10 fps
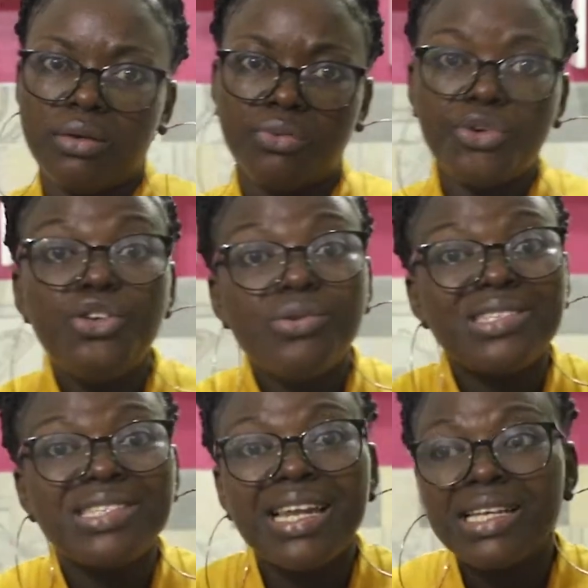
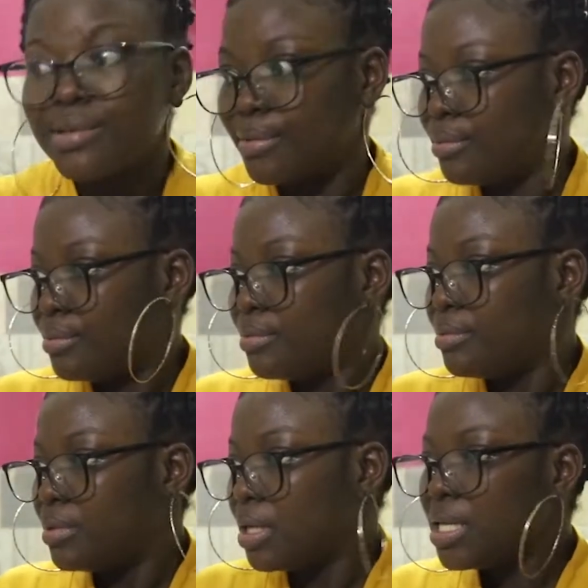Reduce it a little.
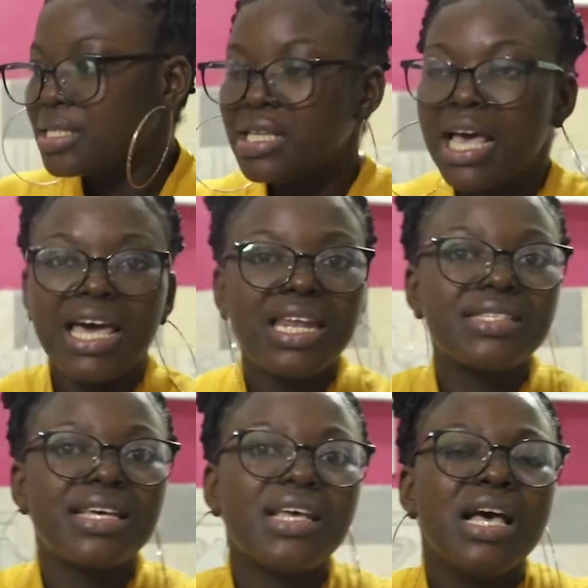It is.
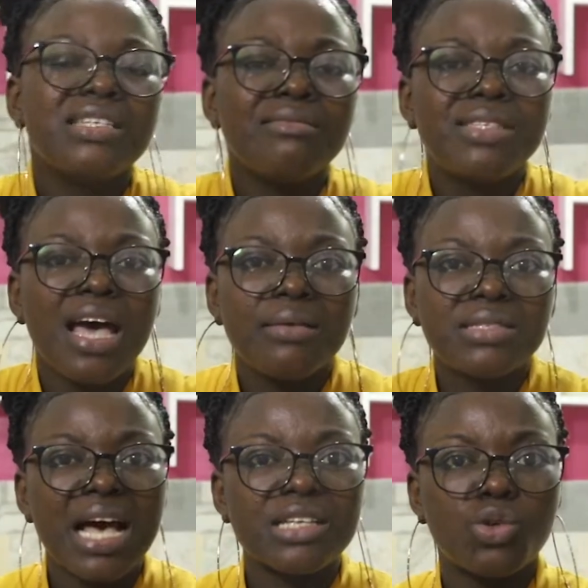
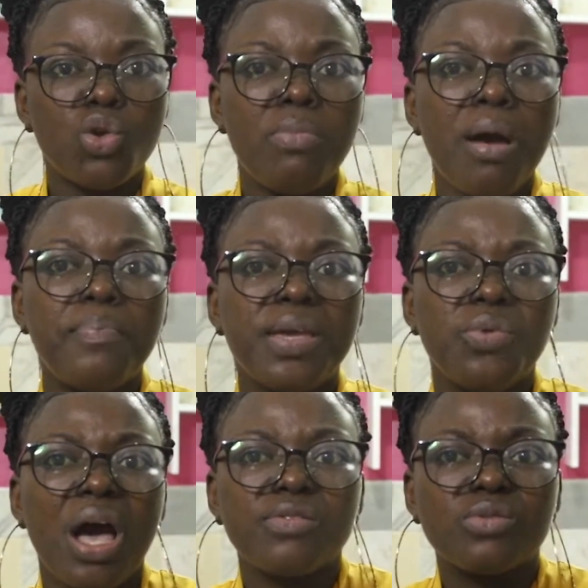Sometimes as human beings,
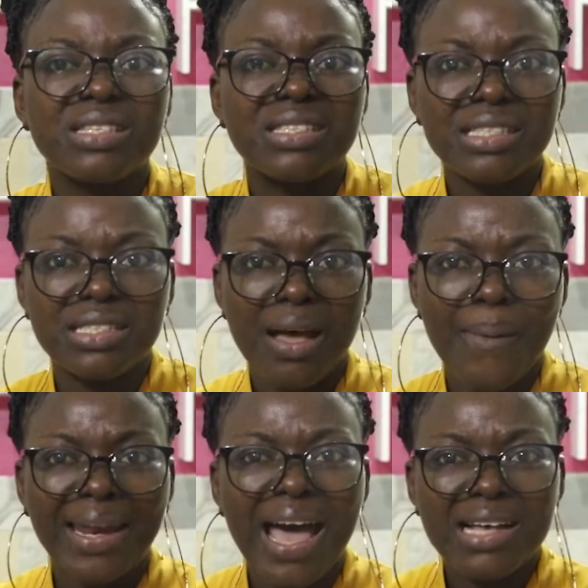we have to sit down
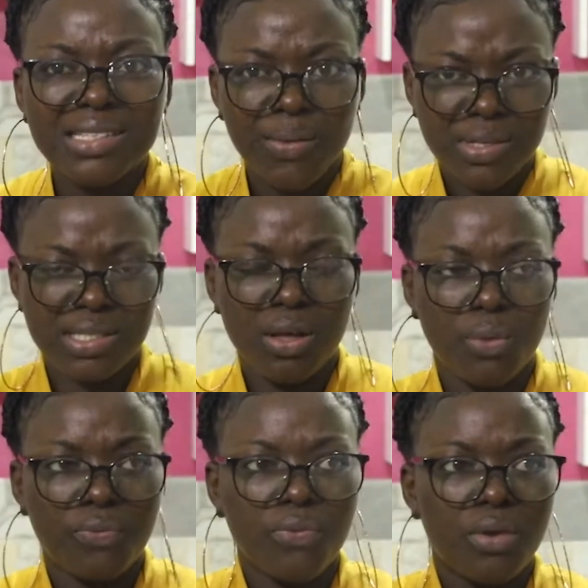and ask ourselves,